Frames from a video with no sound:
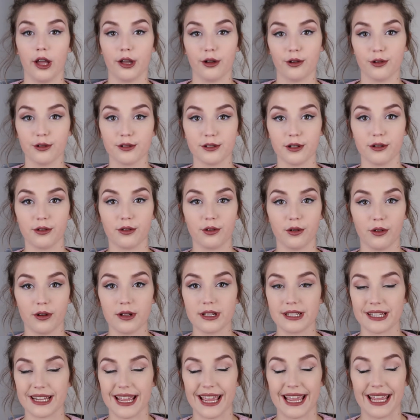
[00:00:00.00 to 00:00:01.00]
I also
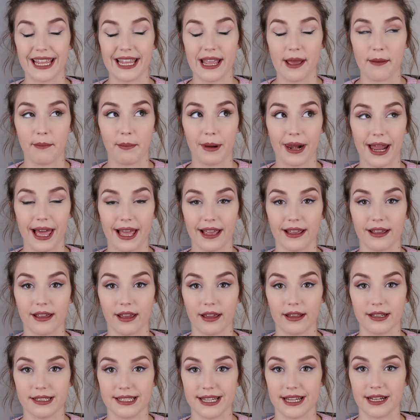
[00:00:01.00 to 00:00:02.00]
got a
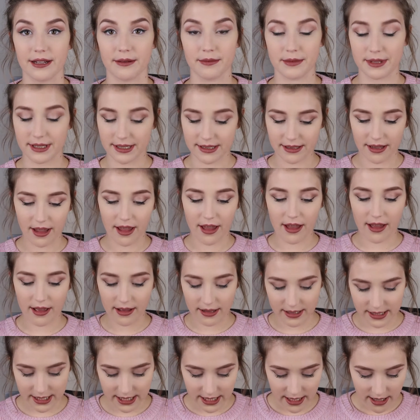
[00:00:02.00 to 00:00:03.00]
black denim
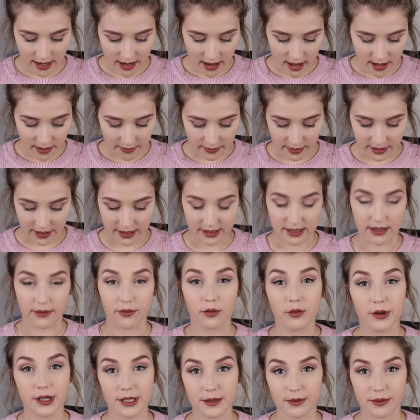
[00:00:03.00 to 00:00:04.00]
skirt because
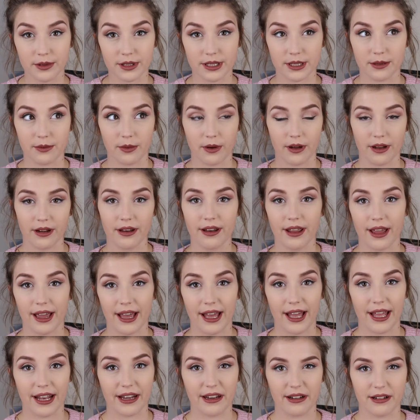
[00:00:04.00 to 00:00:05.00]
I've always wanted one
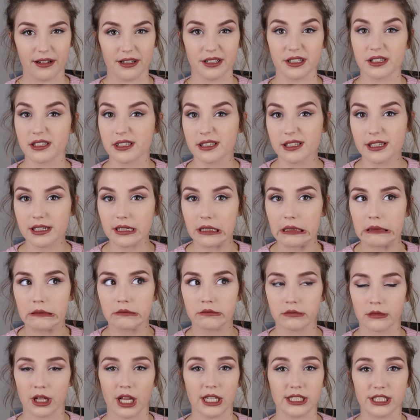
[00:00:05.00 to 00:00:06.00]
and I
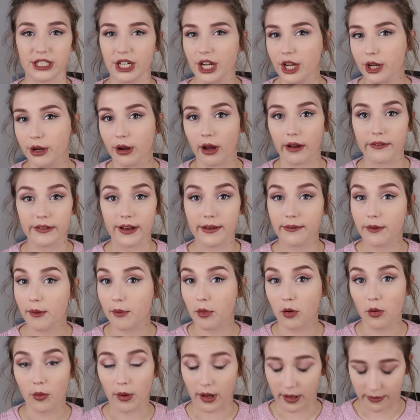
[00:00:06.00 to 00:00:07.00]
don't know, I've never
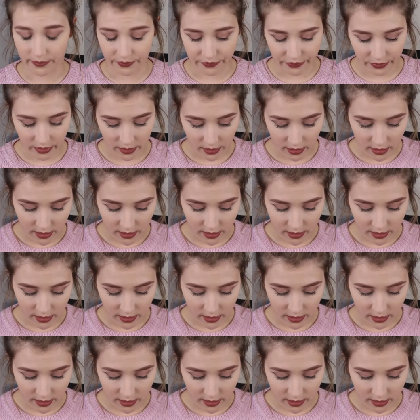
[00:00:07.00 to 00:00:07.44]
bought one.